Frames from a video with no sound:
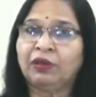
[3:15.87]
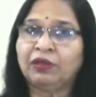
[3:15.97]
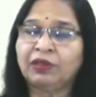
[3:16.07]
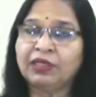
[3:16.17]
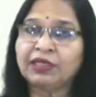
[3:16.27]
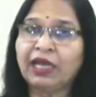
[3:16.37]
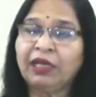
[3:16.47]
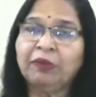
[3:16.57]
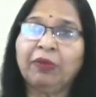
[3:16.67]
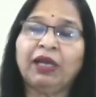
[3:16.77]

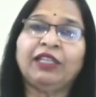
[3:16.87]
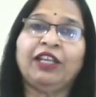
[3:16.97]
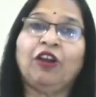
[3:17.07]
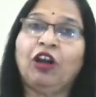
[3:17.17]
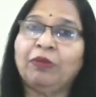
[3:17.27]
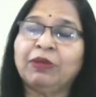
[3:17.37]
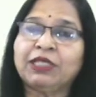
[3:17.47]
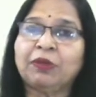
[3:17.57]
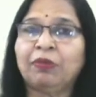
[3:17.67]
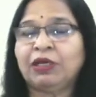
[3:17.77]
designed by the
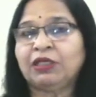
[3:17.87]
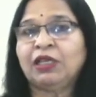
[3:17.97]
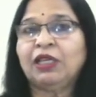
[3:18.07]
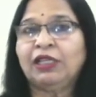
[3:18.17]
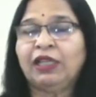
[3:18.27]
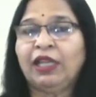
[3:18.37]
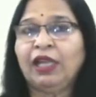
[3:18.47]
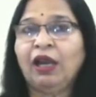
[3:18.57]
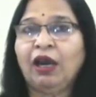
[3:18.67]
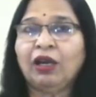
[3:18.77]
economist, but they
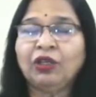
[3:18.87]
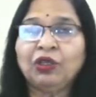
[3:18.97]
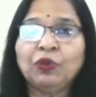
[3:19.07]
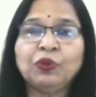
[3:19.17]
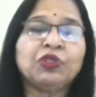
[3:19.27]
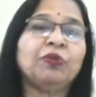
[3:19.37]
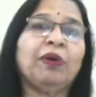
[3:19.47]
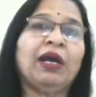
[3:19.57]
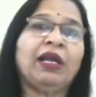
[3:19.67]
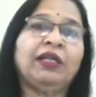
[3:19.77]
are used
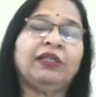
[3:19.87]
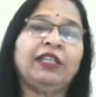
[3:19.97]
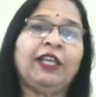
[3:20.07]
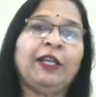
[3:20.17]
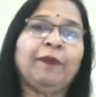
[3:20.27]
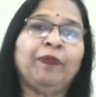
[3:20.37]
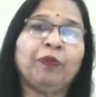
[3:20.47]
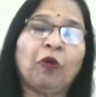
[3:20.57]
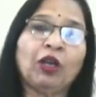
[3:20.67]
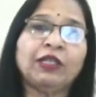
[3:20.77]
by the
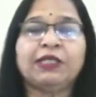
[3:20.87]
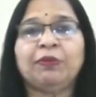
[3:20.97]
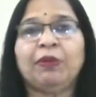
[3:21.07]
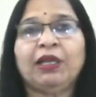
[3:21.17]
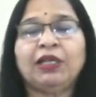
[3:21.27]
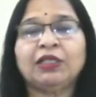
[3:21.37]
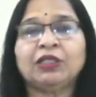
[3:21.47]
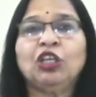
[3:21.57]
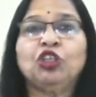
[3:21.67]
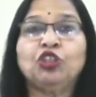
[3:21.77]
policymakers
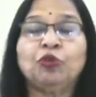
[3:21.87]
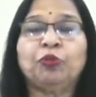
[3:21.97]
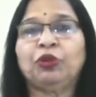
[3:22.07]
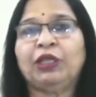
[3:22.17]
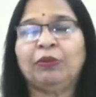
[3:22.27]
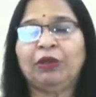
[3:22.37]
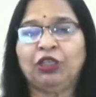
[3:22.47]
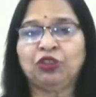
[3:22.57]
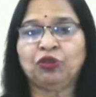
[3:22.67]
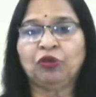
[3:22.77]
to put them
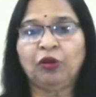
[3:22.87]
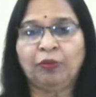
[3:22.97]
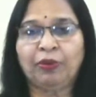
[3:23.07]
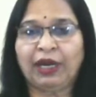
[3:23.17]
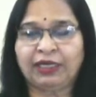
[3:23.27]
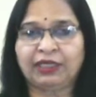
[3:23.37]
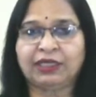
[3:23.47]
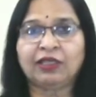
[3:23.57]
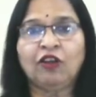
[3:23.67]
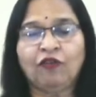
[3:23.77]
into
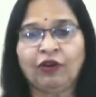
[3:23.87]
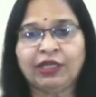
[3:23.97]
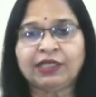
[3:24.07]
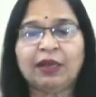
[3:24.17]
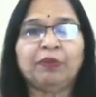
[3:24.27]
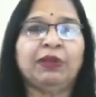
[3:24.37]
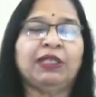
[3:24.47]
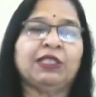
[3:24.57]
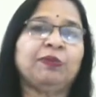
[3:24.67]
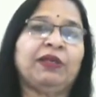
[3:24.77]
practice. For example, in
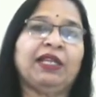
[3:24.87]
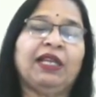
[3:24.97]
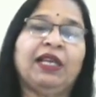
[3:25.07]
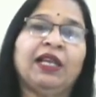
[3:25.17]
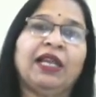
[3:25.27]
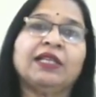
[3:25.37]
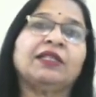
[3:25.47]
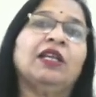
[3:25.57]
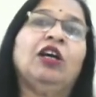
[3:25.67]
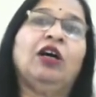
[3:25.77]
this particular
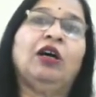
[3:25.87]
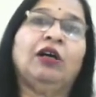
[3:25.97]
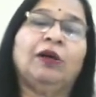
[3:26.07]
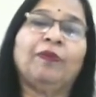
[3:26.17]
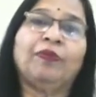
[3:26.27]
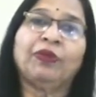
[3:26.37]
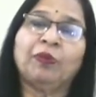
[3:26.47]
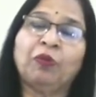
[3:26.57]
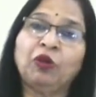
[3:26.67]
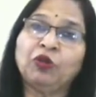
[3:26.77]
case, the
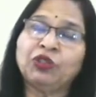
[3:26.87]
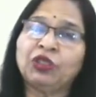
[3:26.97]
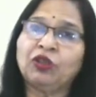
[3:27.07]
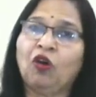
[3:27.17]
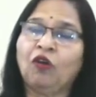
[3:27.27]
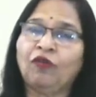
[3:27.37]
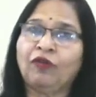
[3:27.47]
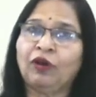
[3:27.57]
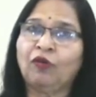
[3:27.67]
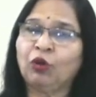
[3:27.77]
pollution of
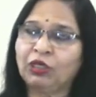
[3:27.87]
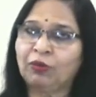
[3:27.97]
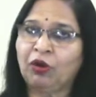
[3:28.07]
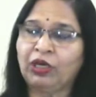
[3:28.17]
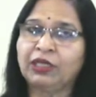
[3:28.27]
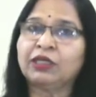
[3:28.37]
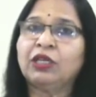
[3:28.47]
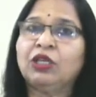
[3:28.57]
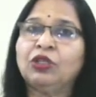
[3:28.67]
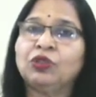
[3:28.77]
water bodies.
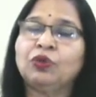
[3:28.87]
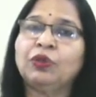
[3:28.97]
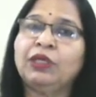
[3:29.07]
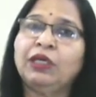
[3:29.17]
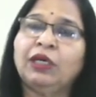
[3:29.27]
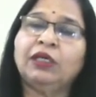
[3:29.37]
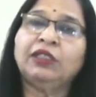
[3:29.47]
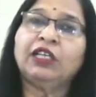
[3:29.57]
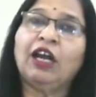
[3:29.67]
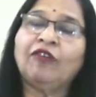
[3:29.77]
So here
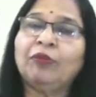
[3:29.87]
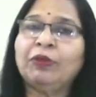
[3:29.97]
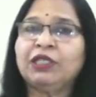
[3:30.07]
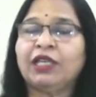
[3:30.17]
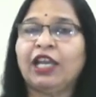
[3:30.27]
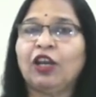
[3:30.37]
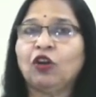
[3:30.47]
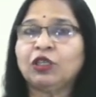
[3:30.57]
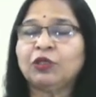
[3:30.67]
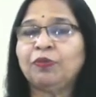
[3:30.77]
the government
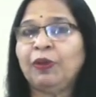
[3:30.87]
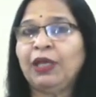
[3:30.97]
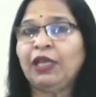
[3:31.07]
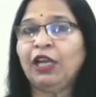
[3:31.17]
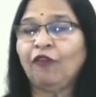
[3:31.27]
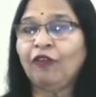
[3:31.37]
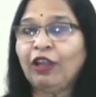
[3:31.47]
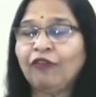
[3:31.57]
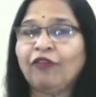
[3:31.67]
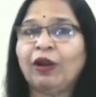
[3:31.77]
cannot be away
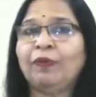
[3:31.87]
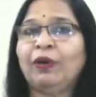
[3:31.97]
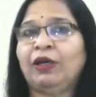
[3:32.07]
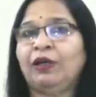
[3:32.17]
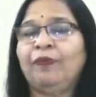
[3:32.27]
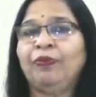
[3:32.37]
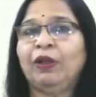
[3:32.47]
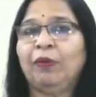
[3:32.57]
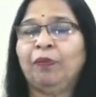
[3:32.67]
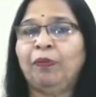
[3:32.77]
from
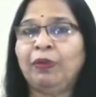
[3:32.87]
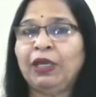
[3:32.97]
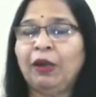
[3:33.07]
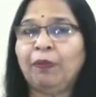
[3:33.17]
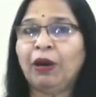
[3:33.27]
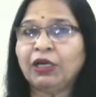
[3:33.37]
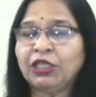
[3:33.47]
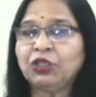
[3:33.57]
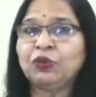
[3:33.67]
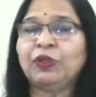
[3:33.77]
being a
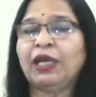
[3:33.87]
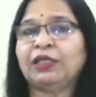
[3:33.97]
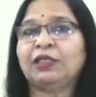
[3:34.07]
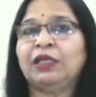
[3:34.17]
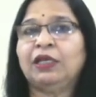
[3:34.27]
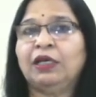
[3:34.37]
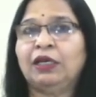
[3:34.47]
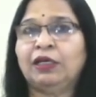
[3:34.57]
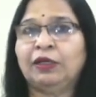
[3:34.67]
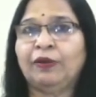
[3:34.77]
party to that
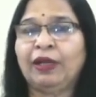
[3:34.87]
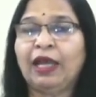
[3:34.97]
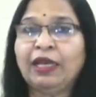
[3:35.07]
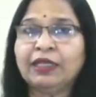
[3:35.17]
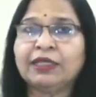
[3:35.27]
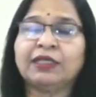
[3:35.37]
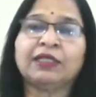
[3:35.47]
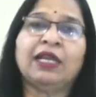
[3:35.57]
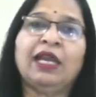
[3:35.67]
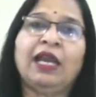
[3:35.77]

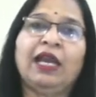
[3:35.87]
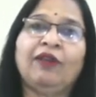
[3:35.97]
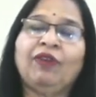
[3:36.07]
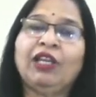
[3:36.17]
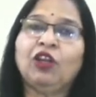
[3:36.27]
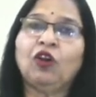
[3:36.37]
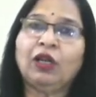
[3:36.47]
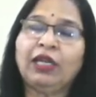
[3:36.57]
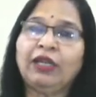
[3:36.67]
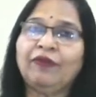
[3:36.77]
analysis, and we cannot
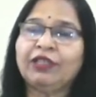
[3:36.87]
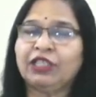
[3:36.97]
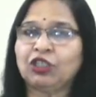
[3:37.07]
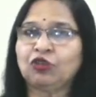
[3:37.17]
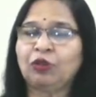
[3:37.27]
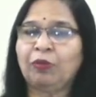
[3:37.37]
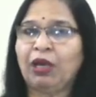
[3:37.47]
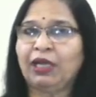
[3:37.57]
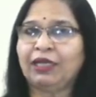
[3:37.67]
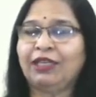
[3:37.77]
leave it just to the
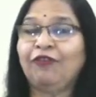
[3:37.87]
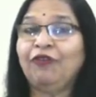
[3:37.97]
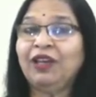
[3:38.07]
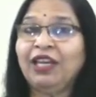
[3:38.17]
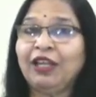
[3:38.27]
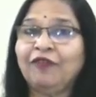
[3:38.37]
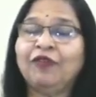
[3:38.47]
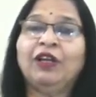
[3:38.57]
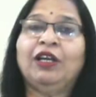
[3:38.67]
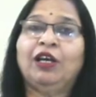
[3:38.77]
market. If we leave
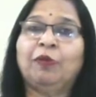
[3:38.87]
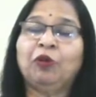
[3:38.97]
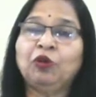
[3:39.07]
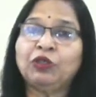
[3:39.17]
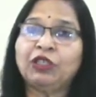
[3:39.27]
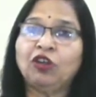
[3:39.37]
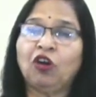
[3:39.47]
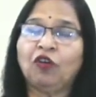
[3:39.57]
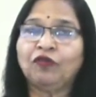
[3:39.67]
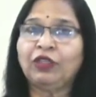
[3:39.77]
polluting
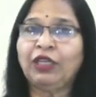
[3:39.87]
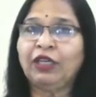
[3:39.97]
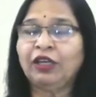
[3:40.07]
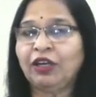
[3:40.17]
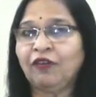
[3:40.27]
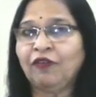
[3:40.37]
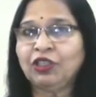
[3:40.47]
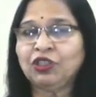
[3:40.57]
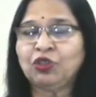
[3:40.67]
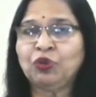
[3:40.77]
of the
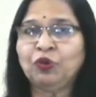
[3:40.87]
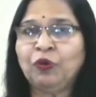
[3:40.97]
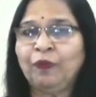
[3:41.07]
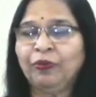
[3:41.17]
rivers to